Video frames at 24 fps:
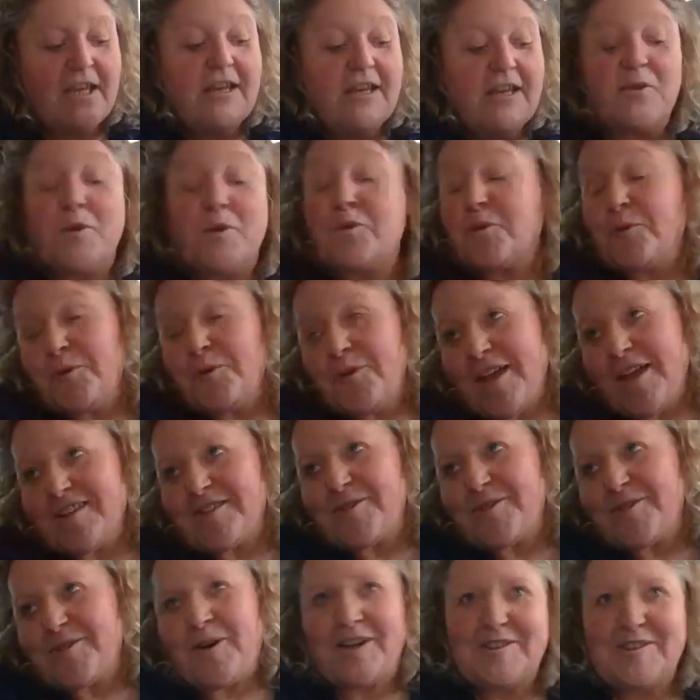So I thought, oh, that's
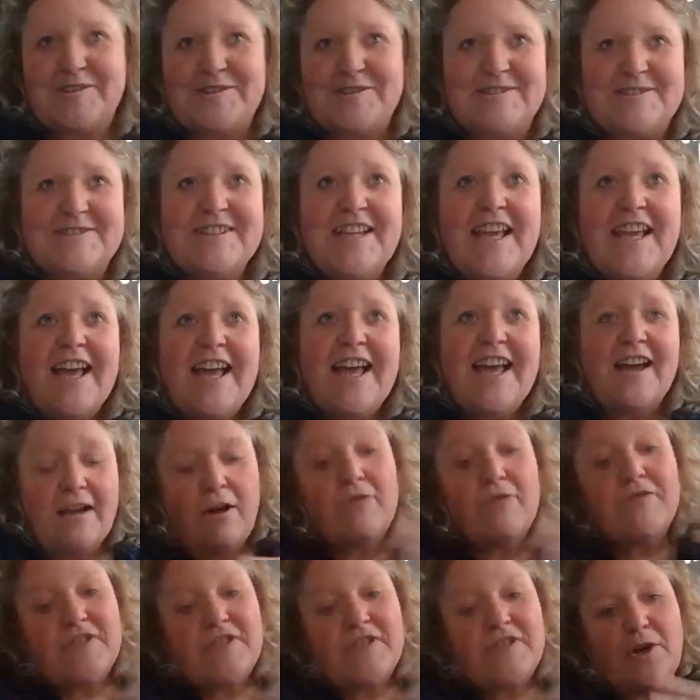quite cool.
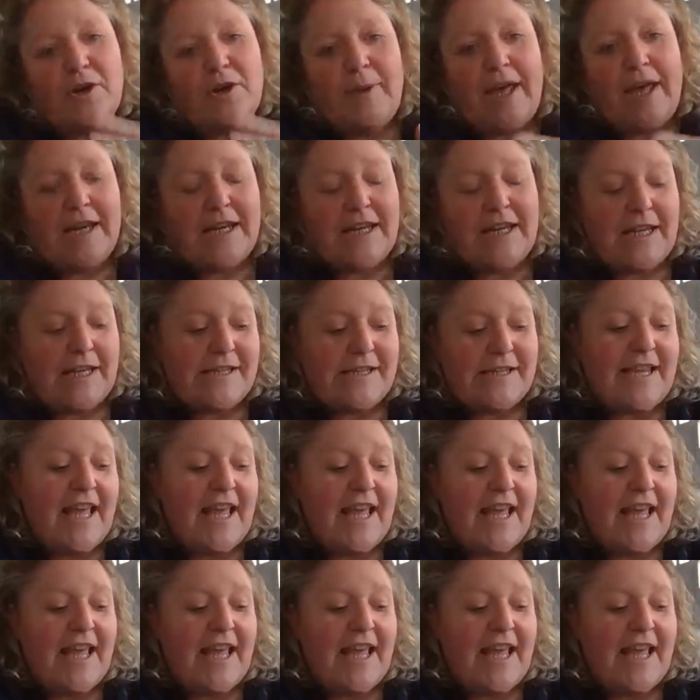Obviously not about her knees.